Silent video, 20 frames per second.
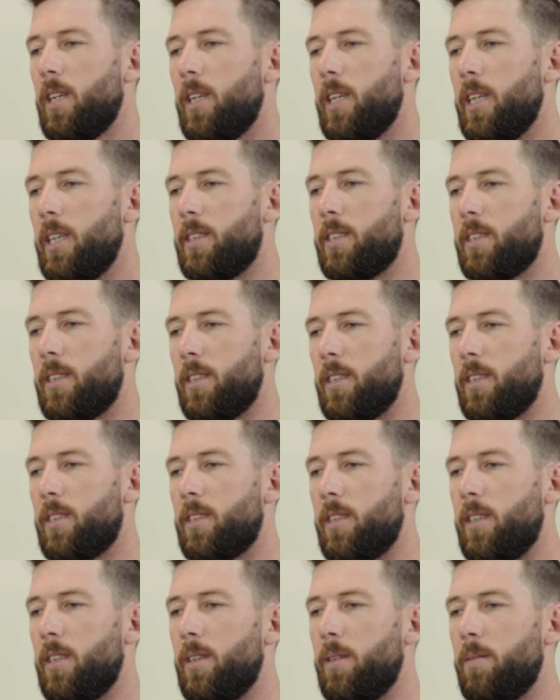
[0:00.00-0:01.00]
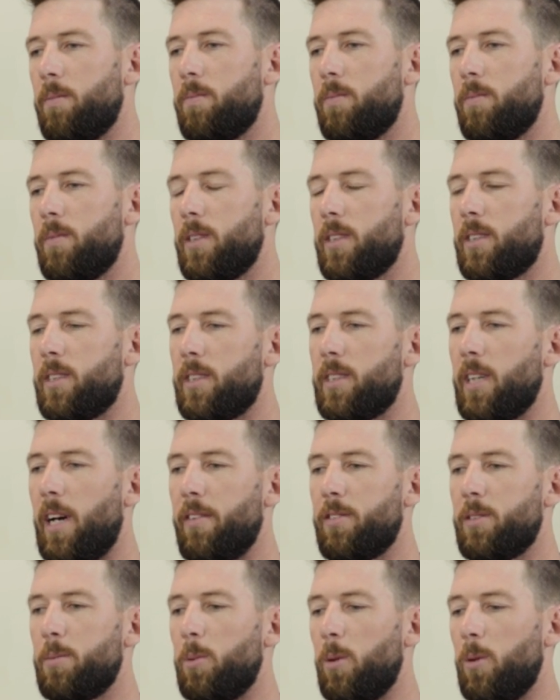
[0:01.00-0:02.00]
It's a
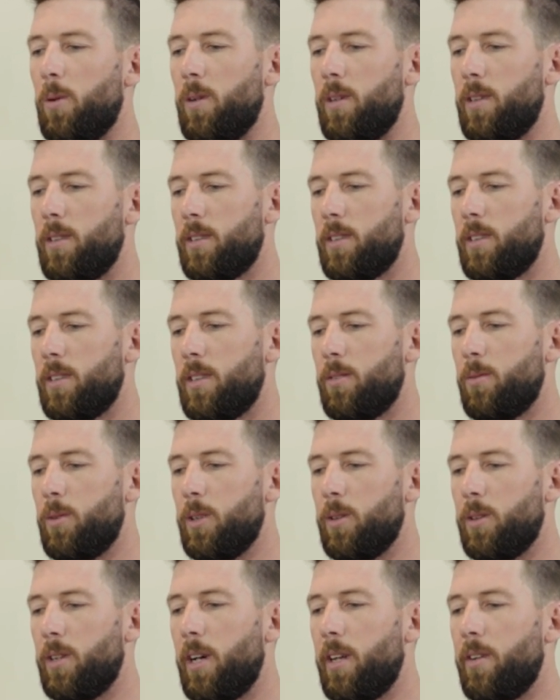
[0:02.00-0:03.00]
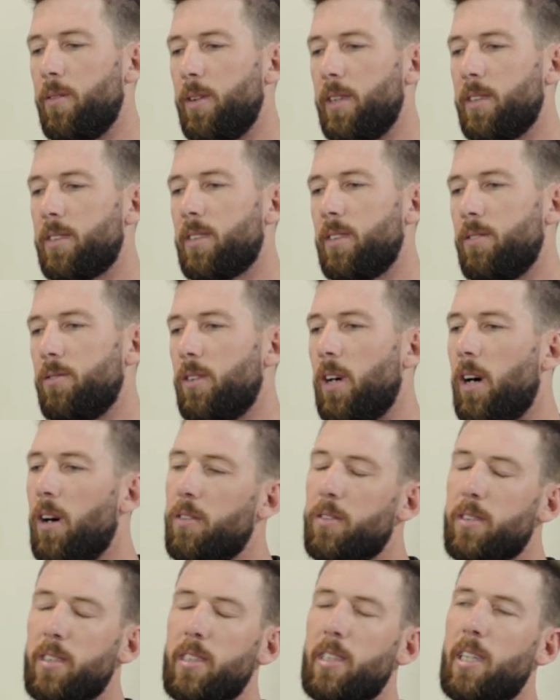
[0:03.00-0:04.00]
tough sport. We all know the risks
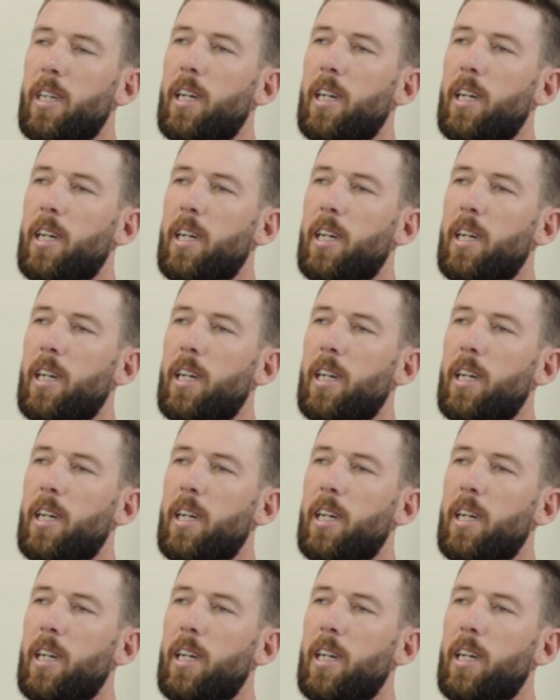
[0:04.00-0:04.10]
involved.